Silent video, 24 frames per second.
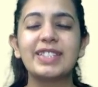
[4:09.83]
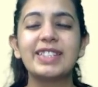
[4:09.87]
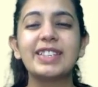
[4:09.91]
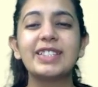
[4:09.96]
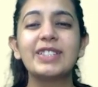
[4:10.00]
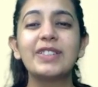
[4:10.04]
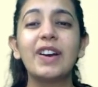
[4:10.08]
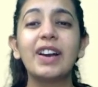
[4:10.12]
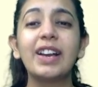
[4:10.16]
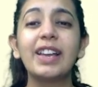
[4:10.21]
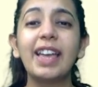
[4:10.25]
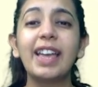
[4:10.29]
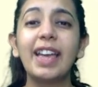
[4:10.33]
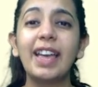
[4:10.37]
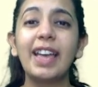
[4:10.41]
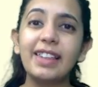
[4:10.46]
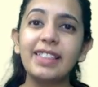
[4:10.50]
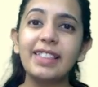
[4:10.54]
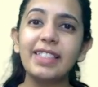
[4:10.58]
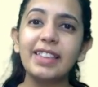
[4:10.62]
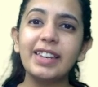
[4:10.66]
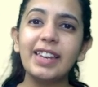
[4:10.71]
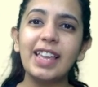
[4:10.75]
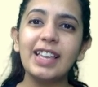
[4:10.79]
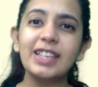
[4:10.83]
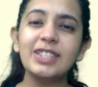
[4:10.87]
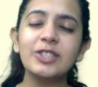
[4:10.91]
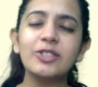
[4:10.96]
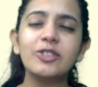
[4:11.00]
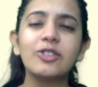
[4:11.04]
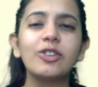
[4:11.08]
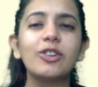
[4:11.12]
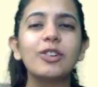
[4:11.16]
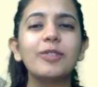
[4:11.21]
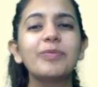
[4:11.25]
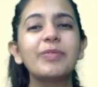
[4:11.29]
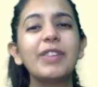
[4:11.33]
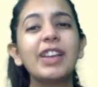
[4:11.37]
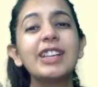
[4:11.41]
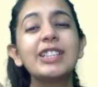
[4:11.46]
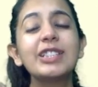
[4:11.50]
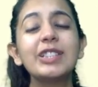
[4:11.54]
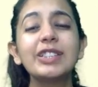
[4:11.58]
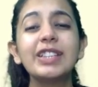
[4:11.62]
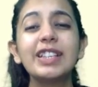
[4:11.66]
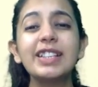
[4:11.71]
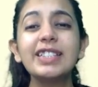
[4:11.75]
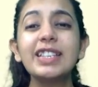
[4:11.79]
So again in the next row,
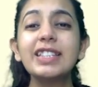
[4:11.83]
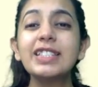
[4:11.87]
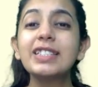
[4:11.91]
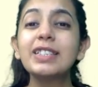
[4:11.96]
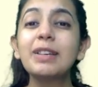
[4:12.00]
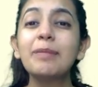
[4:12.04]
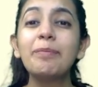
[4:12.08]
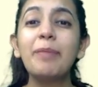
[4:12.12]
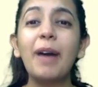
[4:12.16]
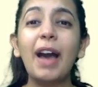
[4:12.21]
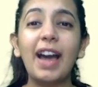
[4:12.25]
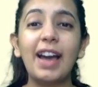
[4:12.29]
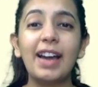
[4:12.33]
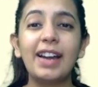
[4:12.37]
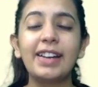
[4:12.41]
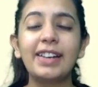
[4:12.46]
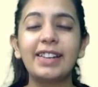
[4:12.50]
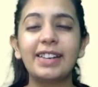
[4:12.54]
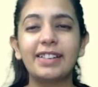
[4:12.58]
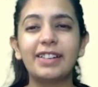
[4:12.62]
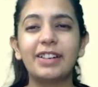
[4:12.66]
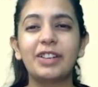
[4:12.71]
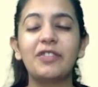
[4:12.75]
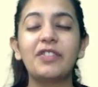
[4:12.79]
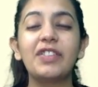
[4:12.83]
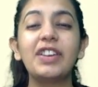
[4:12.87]
so this is the pattern.